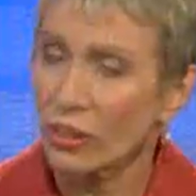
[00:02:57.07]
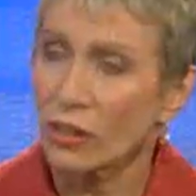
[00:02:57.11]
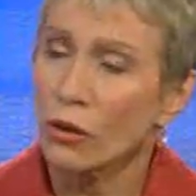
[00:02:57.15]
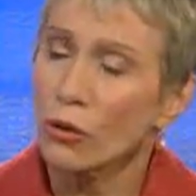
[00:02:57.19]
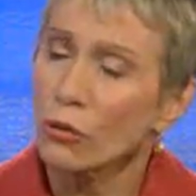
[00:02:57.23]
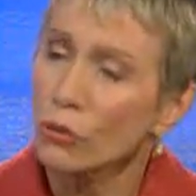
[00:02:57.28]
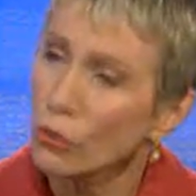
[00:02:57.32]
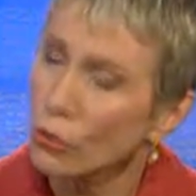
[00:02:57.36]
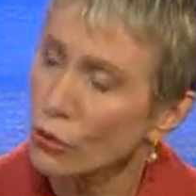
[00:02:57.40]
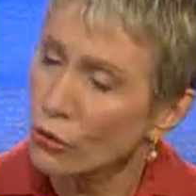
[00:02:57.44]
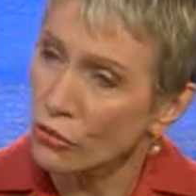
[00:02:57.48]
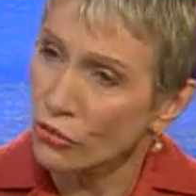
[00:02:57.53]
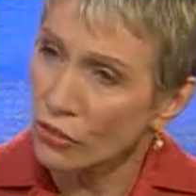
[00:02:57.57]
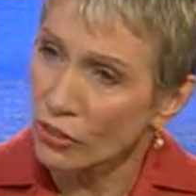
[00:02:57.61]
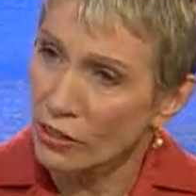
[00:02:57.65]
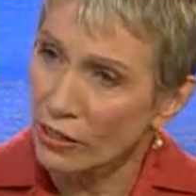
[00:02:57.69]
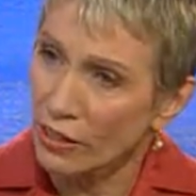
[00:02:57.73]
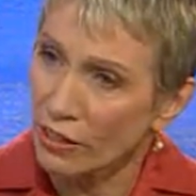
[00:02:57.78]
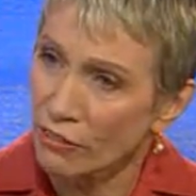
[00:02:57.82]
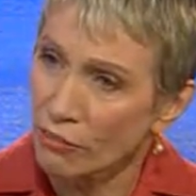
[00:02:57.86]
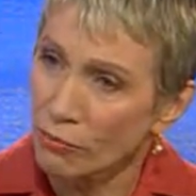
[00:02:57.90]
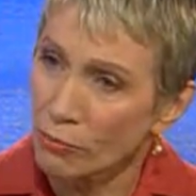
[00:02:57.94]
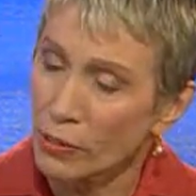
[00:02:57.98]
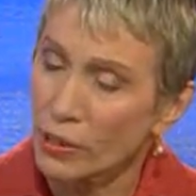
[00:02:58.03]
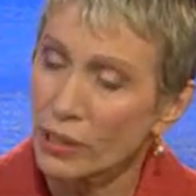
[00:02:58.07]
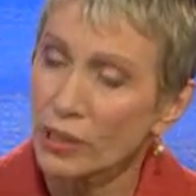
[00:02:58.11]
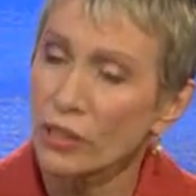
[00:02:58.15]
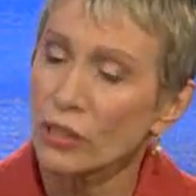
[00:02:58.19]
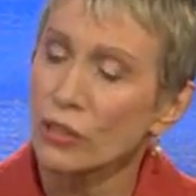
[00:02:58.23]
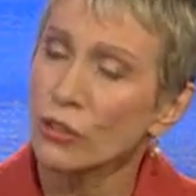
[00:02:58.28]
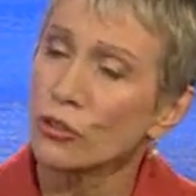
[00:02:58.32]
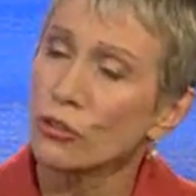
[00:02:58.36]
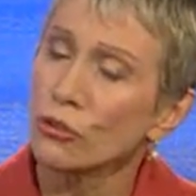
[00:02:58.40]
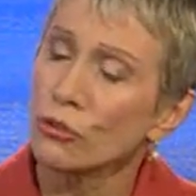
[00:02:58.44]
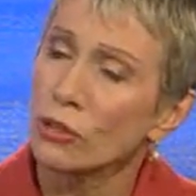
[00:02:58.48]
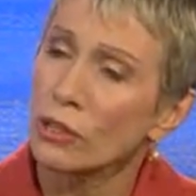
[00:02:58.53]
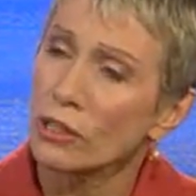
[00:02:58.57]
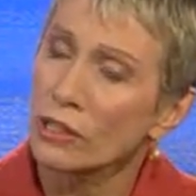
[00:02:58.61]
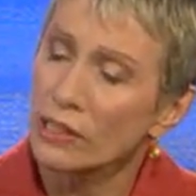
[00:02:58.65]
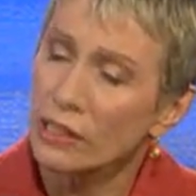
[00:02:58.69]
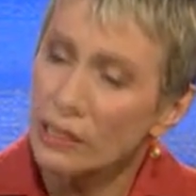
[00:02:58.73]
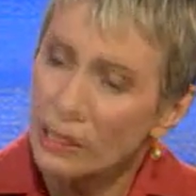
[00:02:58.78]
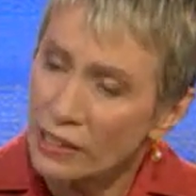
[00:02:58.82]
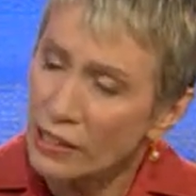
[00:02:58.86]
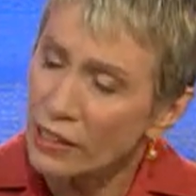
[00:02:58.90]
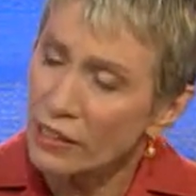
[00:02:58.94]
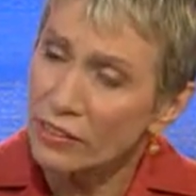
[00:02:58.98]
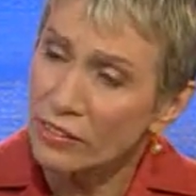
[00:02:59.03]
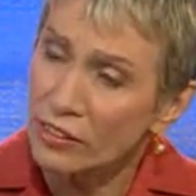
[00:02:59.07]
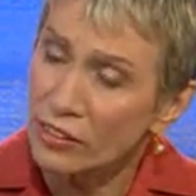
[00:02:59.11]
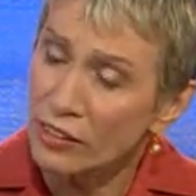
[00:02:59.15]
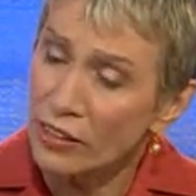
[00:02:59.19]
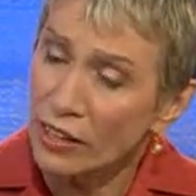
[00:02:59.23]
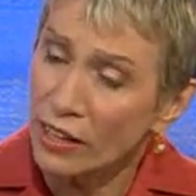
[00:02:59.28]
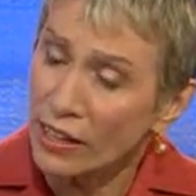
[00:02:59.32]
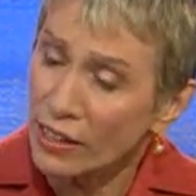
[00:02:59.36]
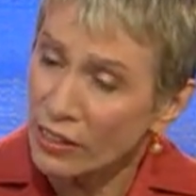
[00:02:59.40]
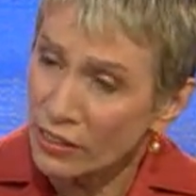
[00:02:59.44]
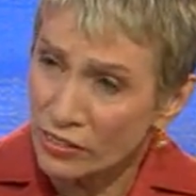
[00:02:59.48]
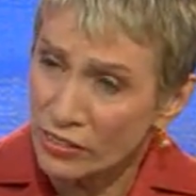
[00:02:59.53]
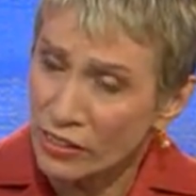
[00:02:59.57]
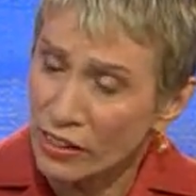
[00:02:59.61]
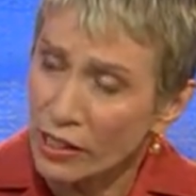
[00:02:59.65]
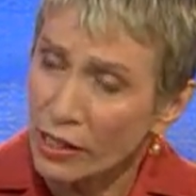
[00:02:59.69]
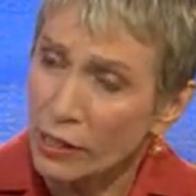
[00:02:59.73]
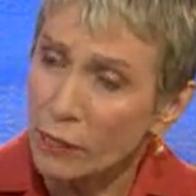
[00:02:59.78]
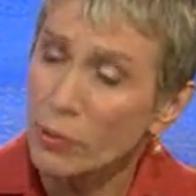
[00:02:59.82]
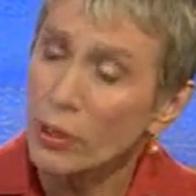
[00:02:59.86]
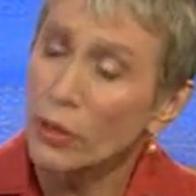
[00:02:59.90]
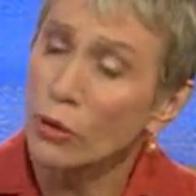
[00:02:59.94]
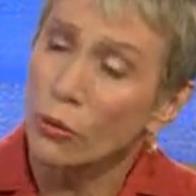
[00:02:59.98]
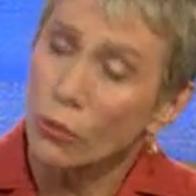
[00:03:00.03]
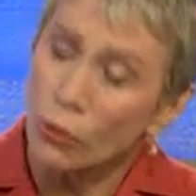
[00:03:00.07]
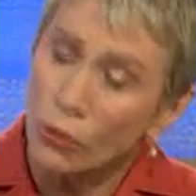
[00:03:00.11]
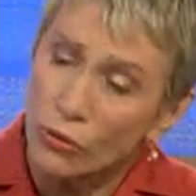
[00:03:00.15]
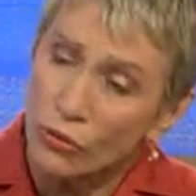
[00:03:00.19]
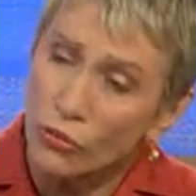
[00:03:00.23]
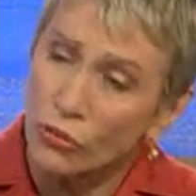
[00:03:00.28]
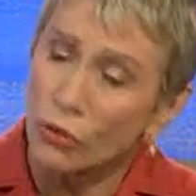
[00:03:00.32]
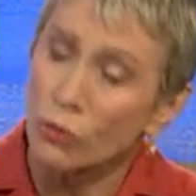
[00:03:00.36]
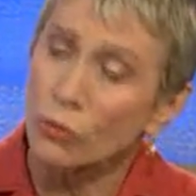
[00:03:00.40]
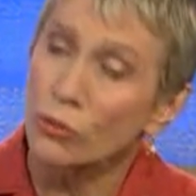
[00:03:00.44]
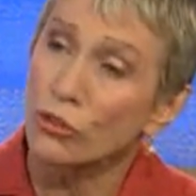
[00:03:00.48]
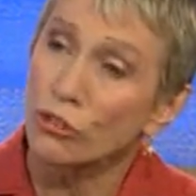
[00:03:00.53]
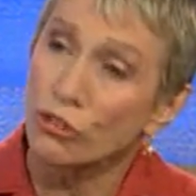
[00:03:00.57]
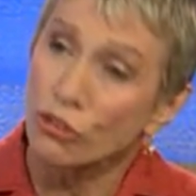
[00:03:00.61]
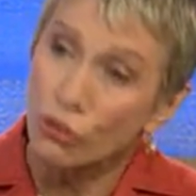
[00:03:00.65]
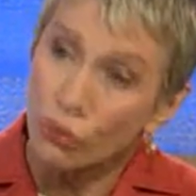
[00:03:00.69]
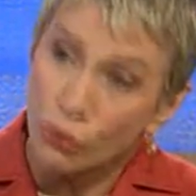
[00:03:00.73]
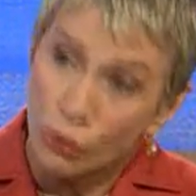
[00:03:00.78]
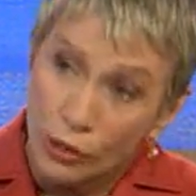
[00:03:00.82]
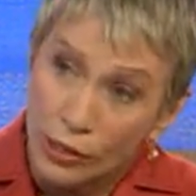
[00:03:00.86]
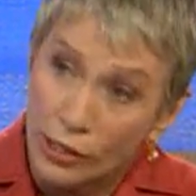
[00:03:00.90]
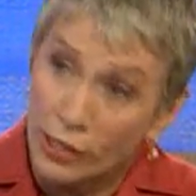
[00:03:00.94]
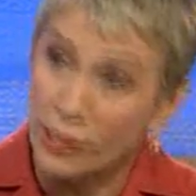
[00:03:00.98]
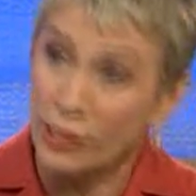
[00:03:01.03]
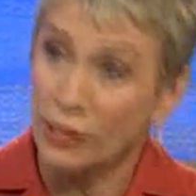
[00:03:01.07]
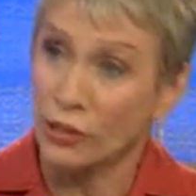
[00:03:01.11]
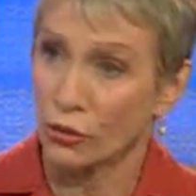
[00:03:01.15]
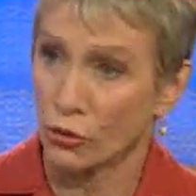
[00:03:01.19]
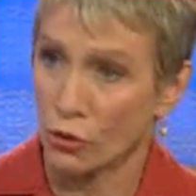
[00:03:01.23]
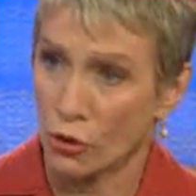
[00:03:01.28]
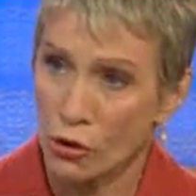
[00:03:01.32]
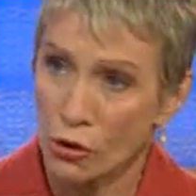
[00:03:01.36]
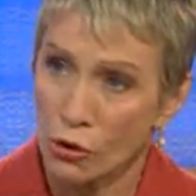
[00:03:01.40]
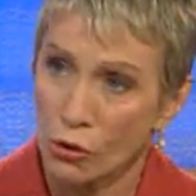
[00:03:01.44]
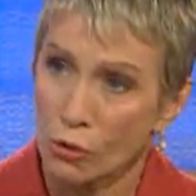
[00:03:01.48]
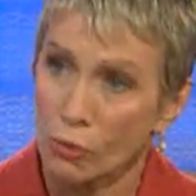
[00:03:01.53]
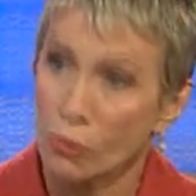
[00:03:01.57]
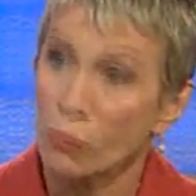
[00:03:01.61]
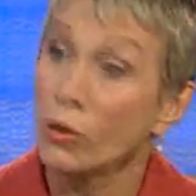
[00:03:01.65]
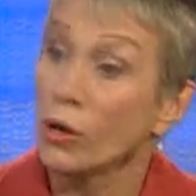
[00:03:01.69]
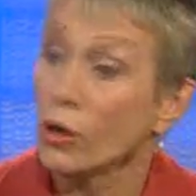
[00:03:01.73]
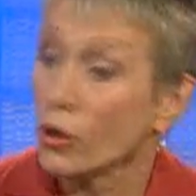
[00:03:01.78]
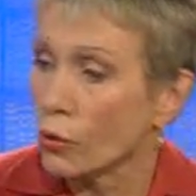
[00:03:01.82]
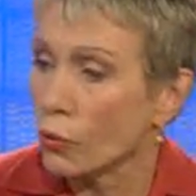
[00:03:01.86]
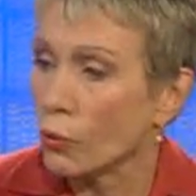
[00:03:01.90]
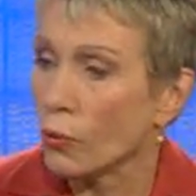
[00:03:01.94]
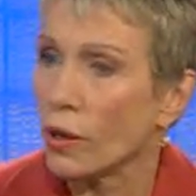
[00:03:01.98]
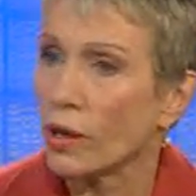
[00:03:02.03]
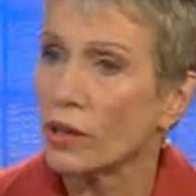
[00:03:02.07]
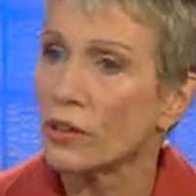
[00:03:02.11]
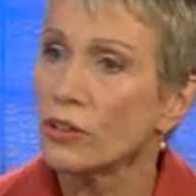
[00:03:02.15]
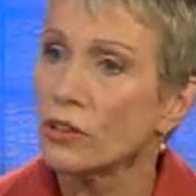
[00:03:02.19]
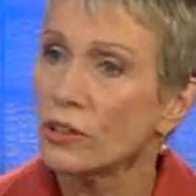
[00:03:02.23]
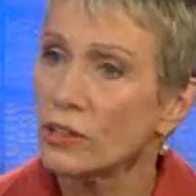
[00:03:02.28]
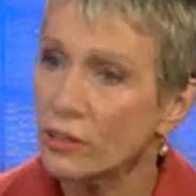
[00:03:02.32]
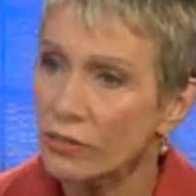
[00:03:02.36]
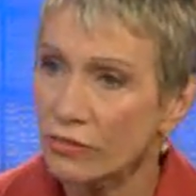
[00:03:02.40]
They don't cost a lot of money. You could do it a little at a time and also enjoy your home while you're